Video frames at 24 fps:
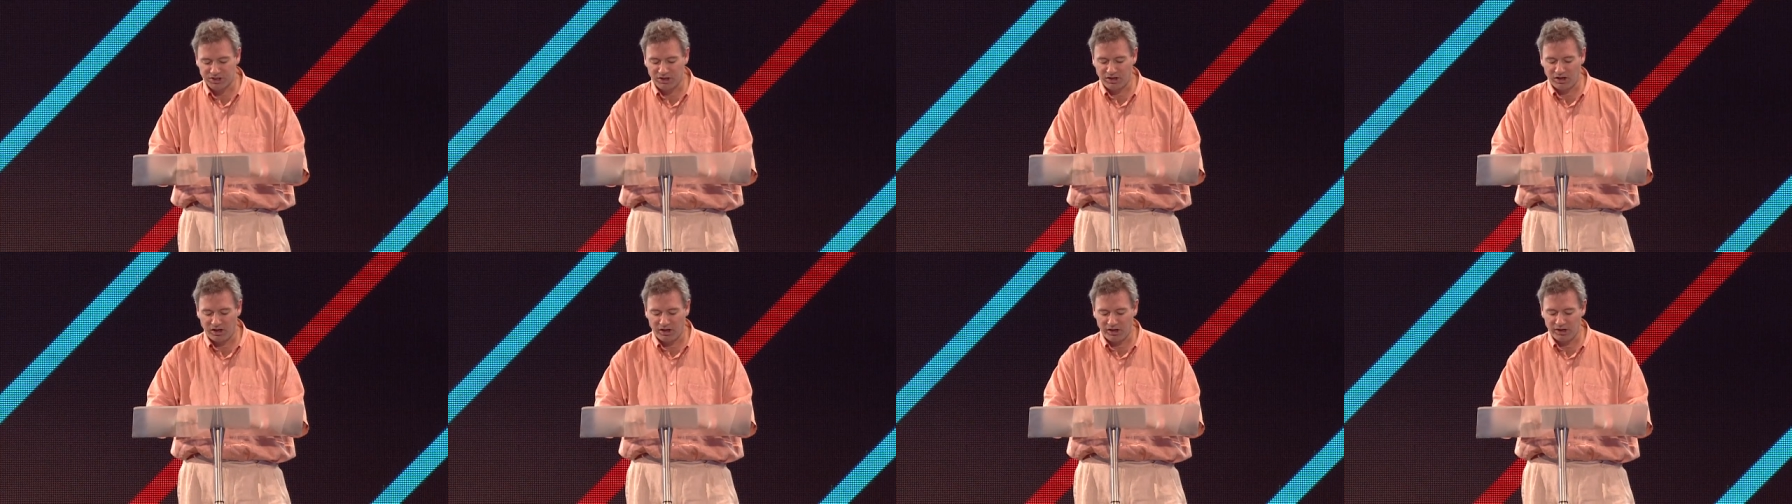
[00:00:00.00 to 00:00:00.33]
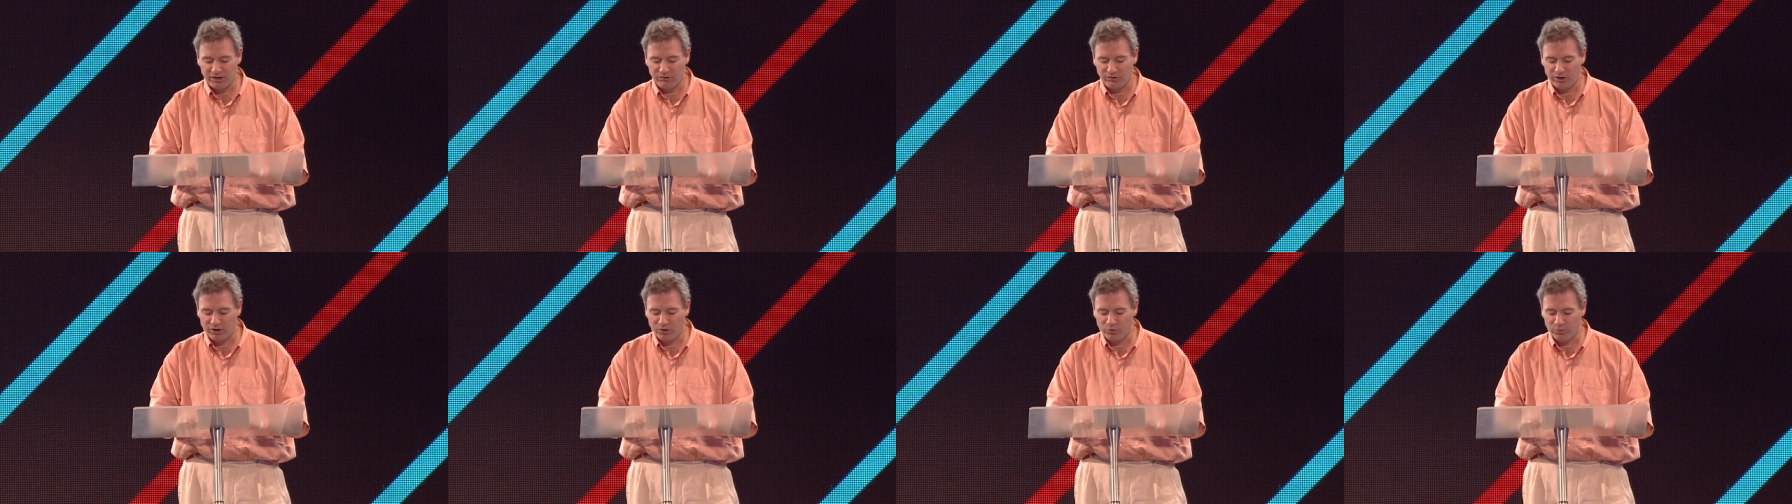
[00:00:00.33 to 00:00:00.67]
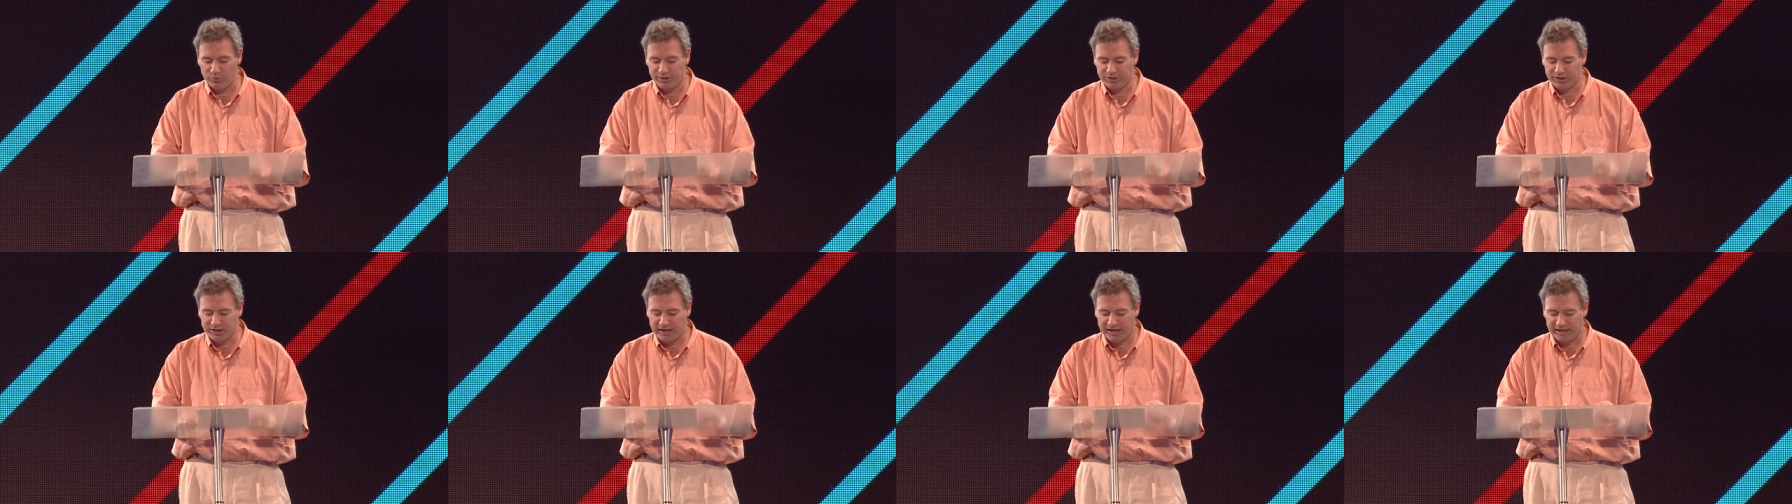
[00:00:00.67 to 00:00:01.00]
Cairo
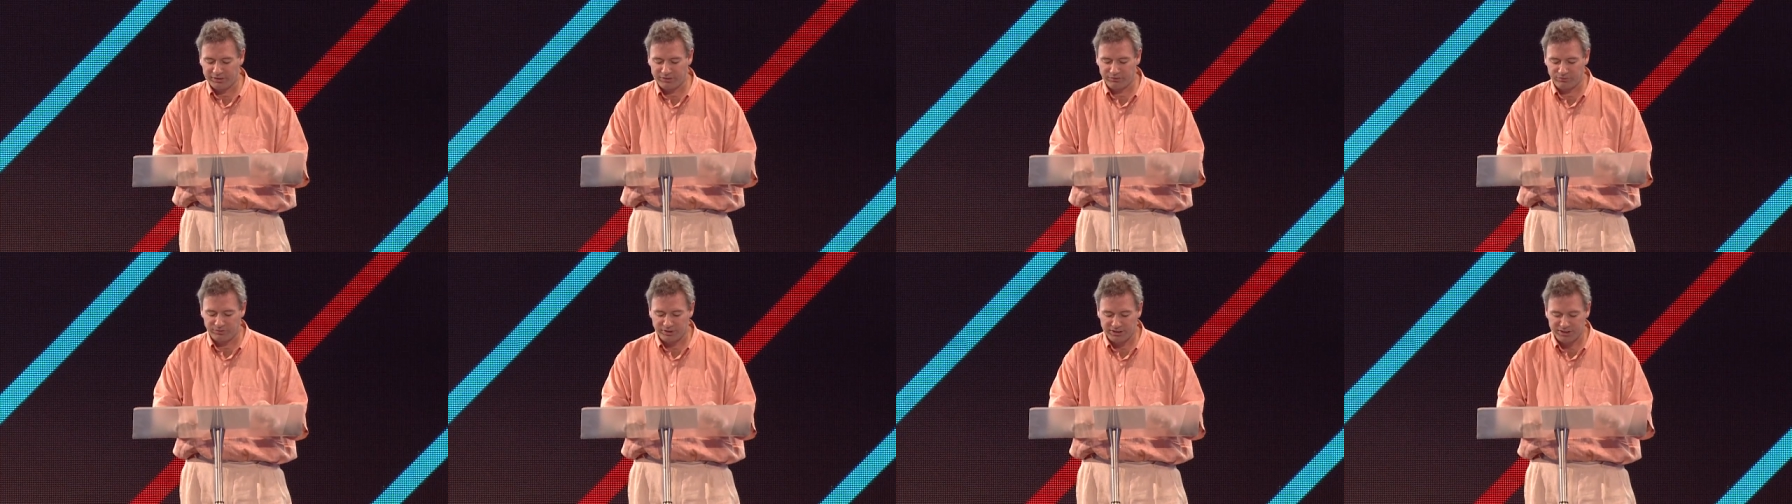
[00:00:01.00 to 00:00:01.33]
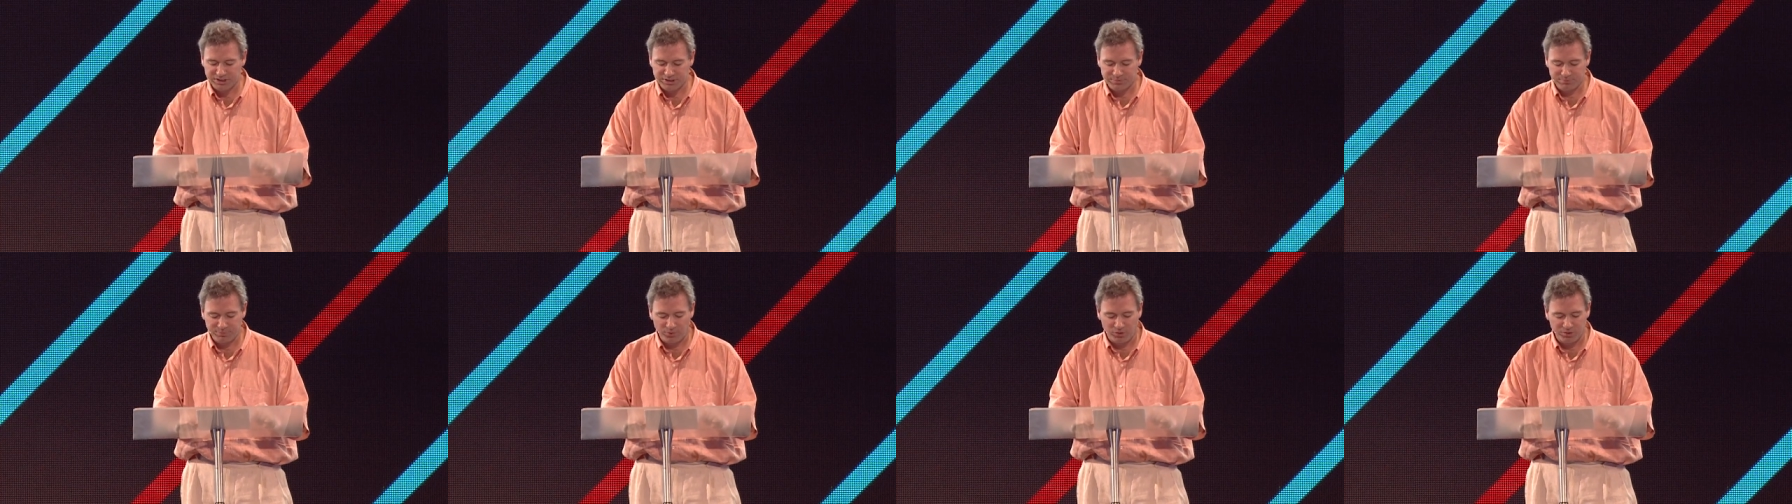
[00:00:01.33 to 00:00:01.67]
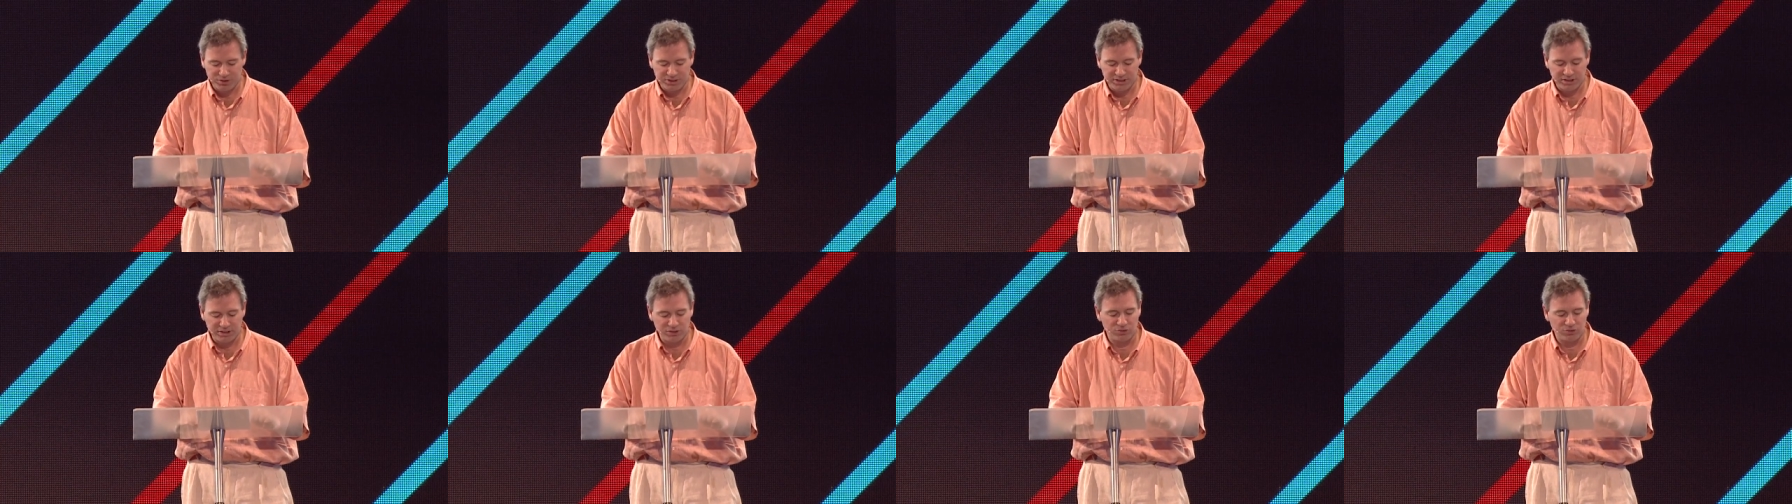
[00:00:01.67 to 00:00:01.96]
with Catherine's body,